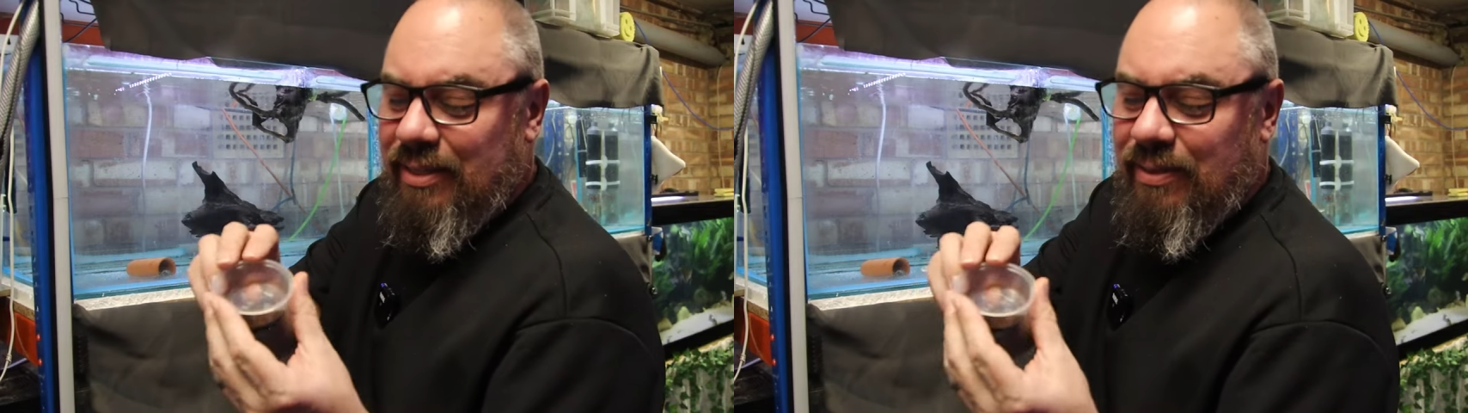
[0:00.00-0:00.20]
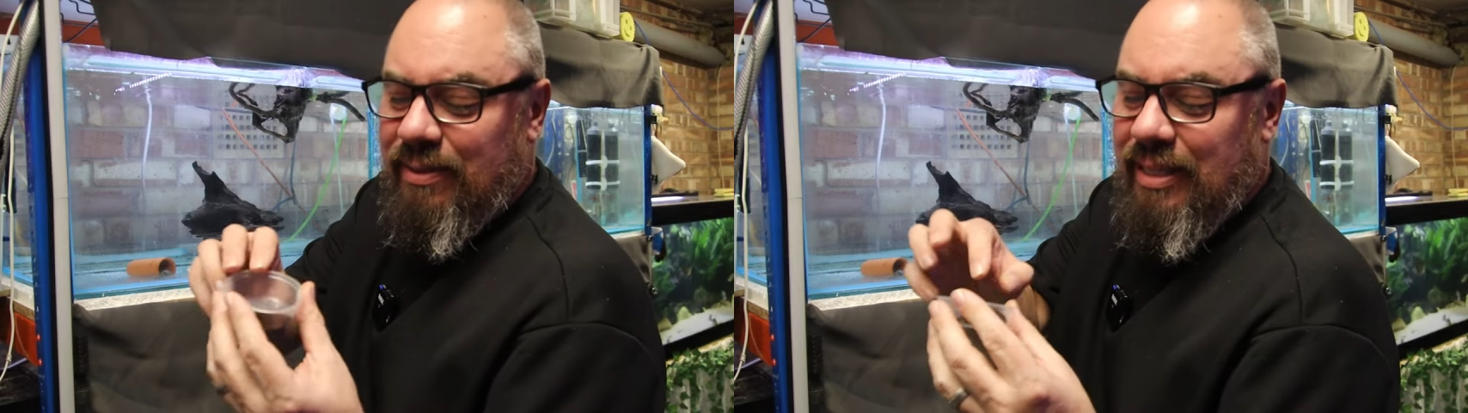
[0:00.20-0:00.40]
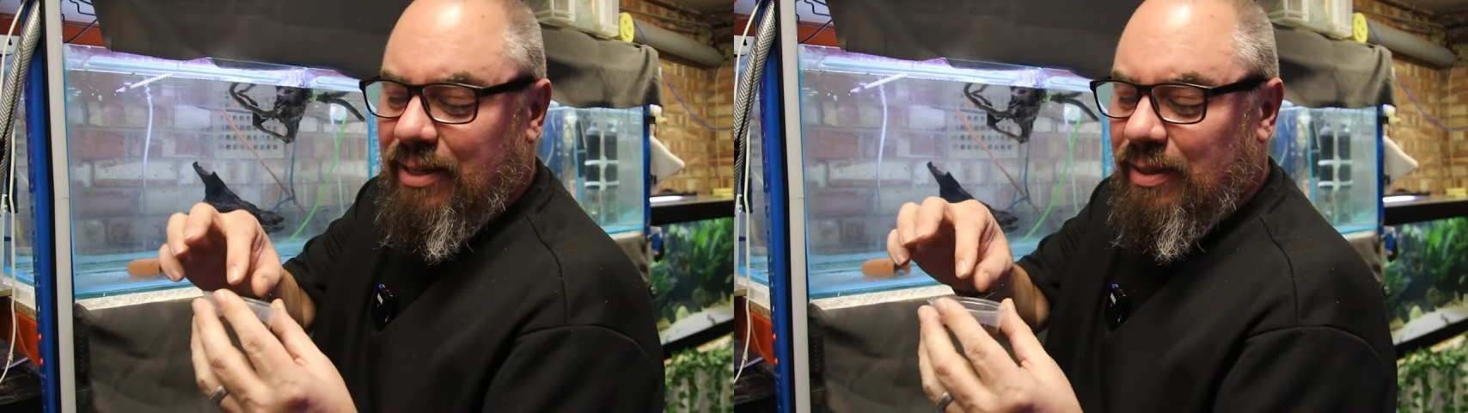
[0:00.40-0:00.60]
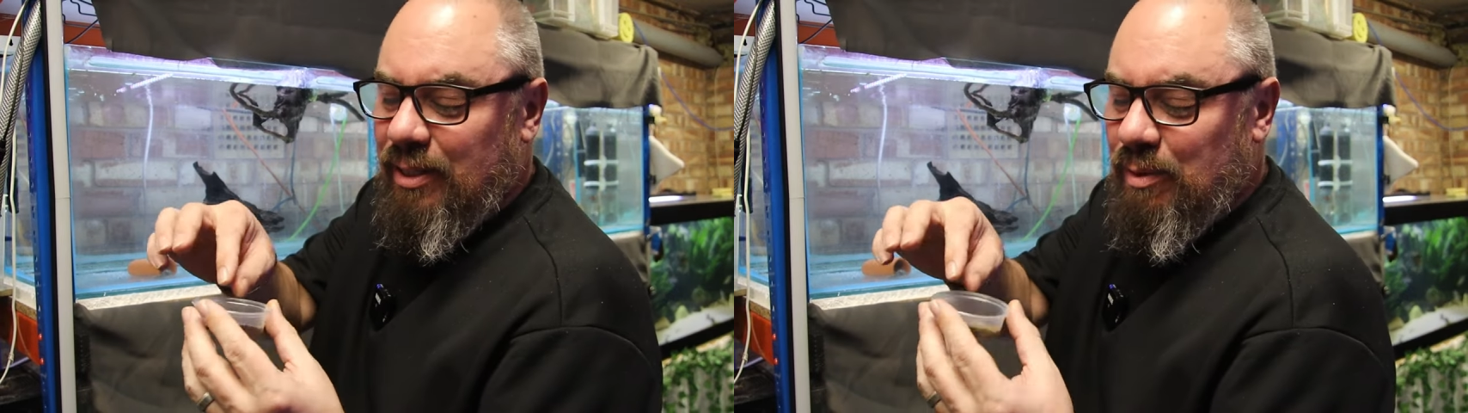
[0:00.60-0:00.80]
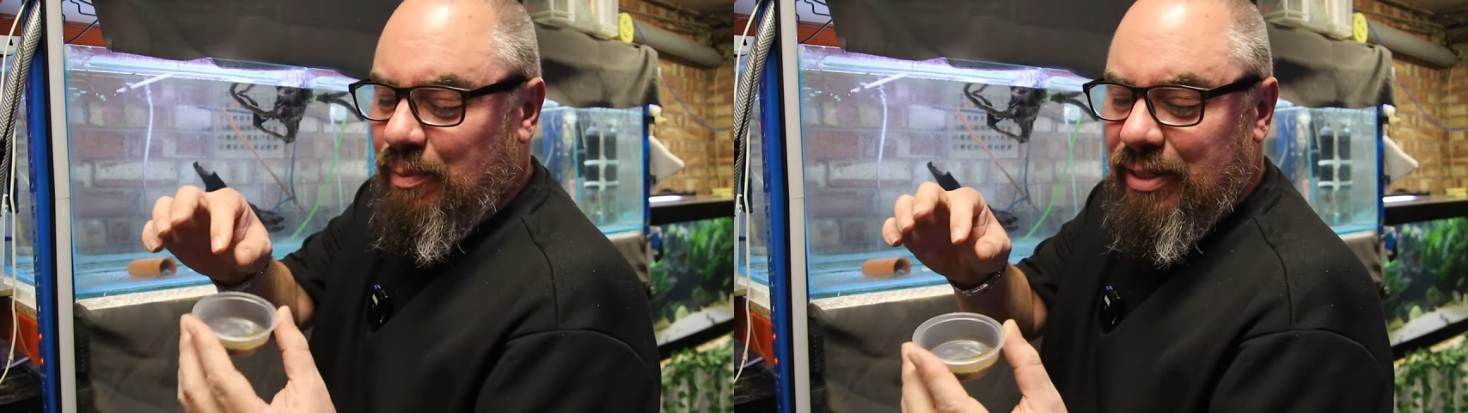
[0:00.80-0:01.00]
so take all
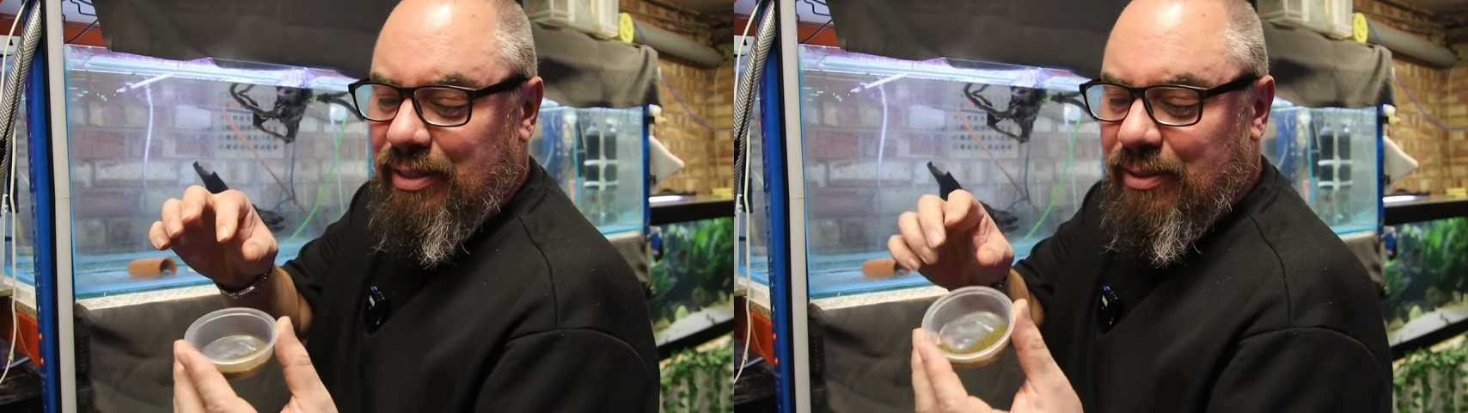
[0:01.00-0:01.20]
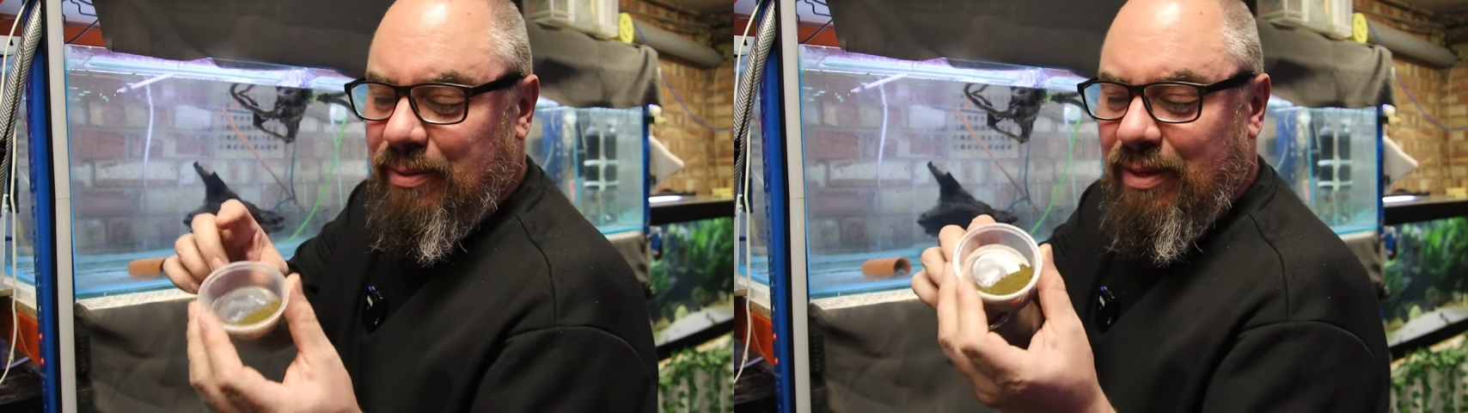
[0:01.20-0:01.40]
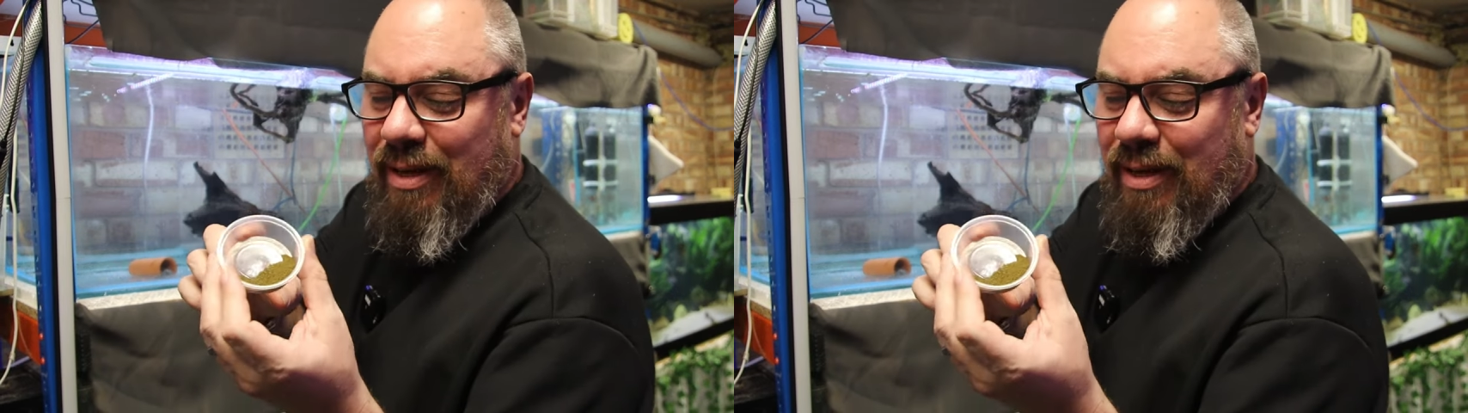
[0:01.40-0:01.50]
this with a pinch of salt.